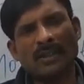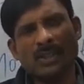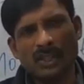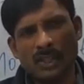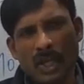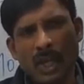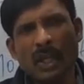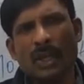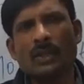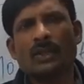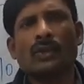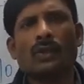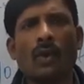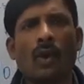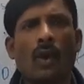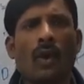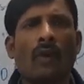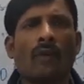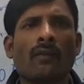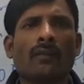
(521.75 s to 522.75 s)
jealous
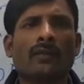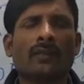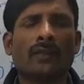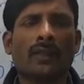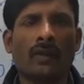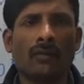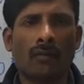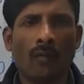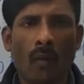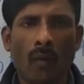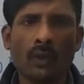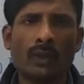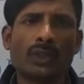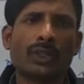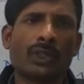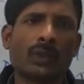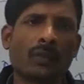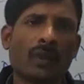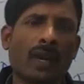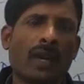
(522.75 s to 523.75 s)
of the
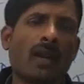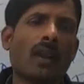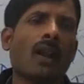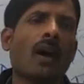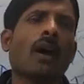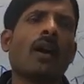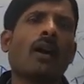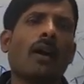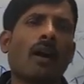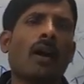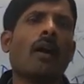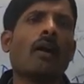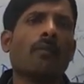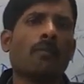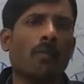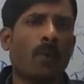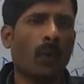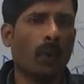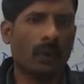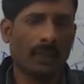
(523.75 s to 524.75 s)
fortune and luck of
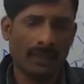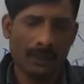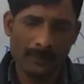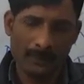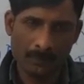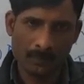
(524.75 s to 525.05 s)
Bholi.